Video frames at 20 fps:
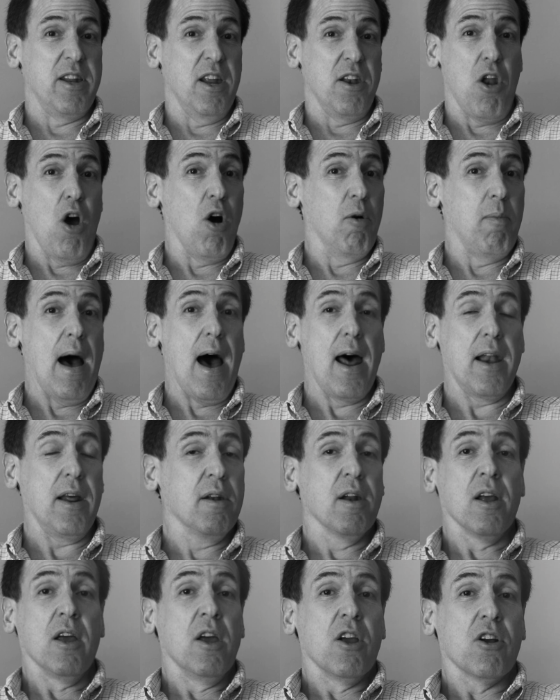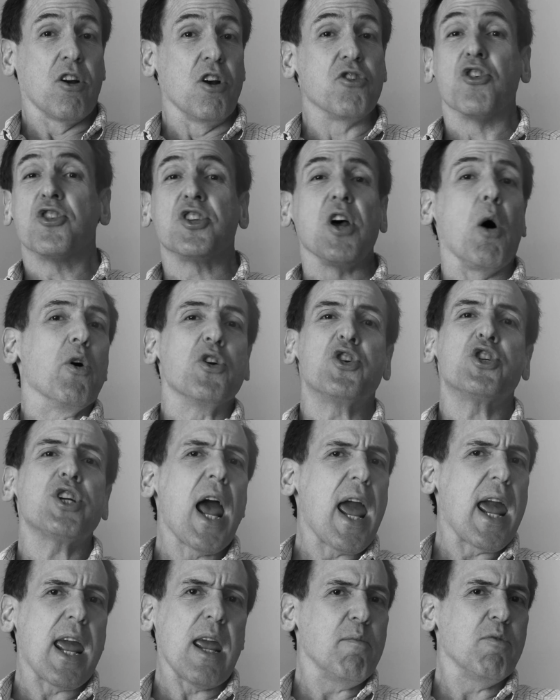didn't know about it because you're so
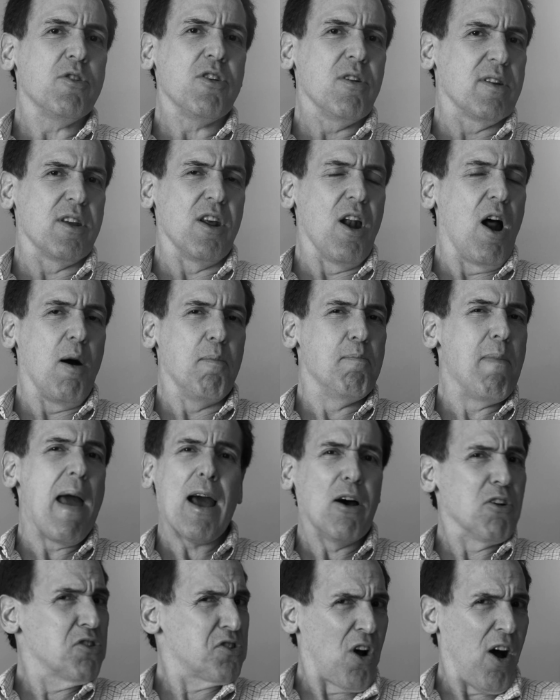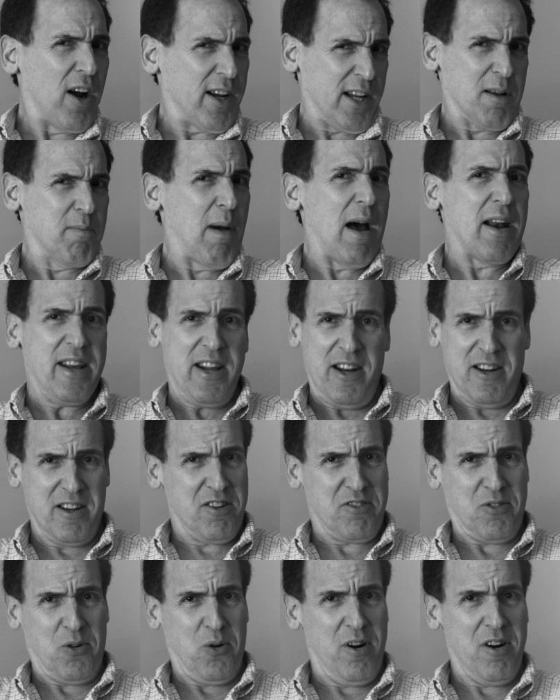ashamed, you know, males talking about eating
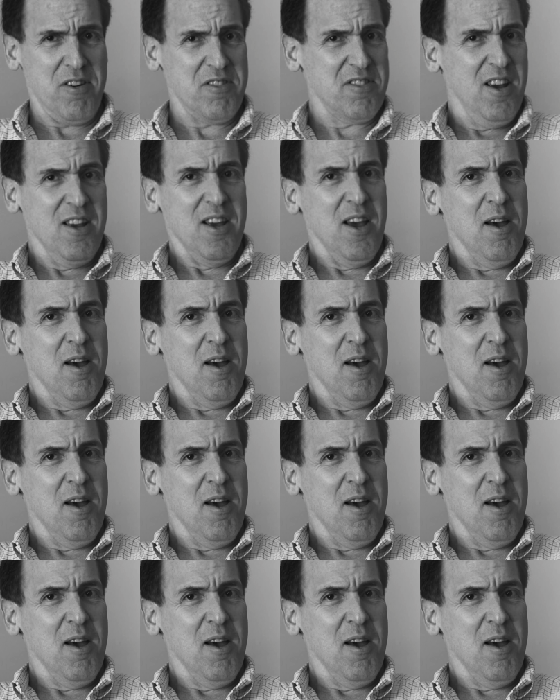disorders.